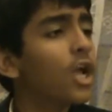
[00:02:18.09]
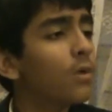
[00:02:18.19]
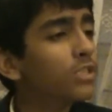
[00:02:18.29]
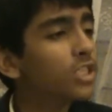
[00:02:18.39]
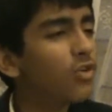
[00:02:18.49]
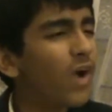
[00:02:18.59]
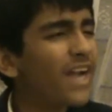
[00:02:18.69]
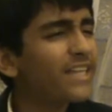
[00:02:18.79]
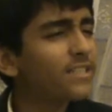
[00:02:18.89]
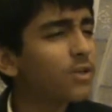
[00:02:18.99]
which
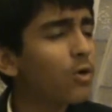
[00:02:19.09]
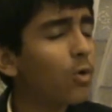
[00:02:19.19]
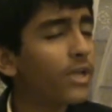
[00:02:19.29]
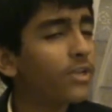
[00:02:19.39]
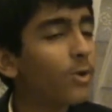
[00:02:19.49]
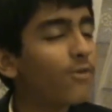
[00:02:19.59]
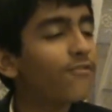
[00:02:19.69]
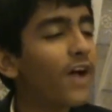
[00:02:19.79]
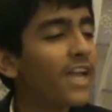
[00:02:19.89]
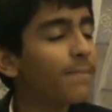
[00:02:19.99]
grinds the coal into a
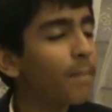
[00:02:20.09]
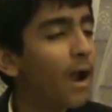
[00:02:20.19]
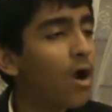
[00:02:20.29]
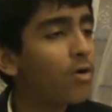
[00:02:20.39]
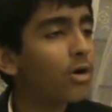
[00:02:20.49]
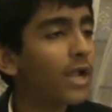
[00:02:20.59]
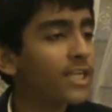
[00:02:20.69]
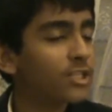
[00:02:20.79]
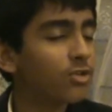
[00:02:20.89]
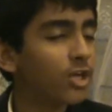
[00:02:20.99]
fine powder-like
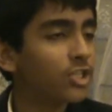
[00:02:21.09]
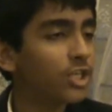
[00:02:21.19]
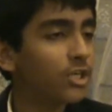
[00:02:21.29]
structure.